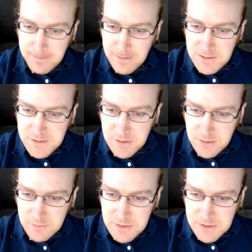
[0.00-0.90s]
So
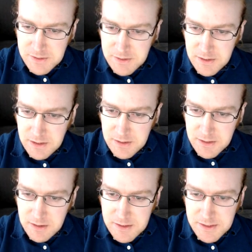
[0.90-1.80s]
if he just
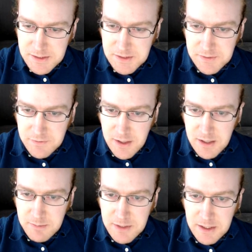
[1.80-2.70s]
Atari's this, he's
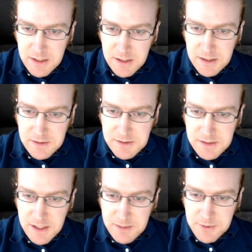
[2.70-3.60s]
fine, but then I can get this
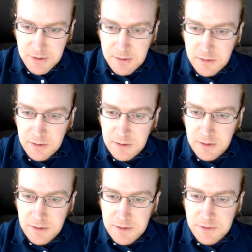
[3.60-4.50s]
capture
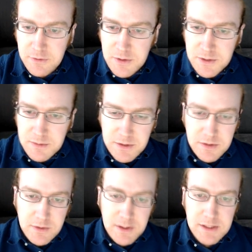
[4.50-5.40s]
to force him to
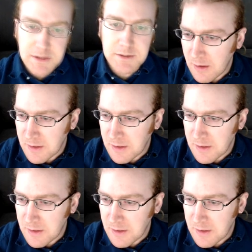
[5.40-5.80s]
do that.